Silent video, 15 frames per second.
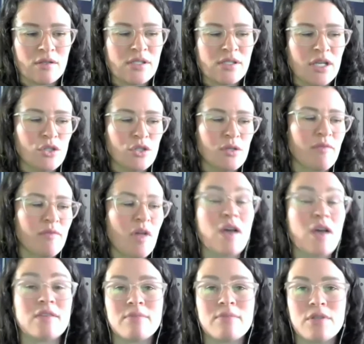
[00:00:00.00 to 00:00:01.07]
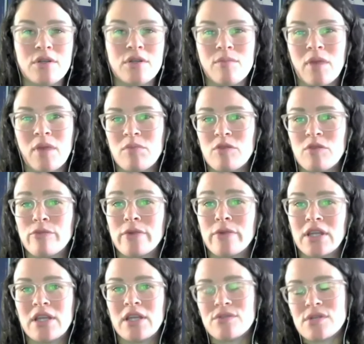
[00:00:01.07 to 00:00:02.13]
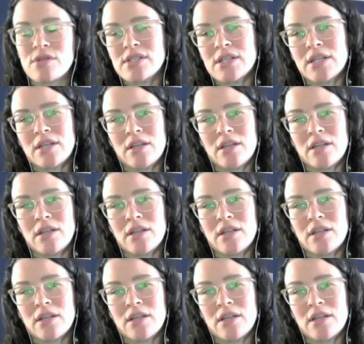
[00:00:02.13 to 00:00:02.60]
section of the hospital might be really interested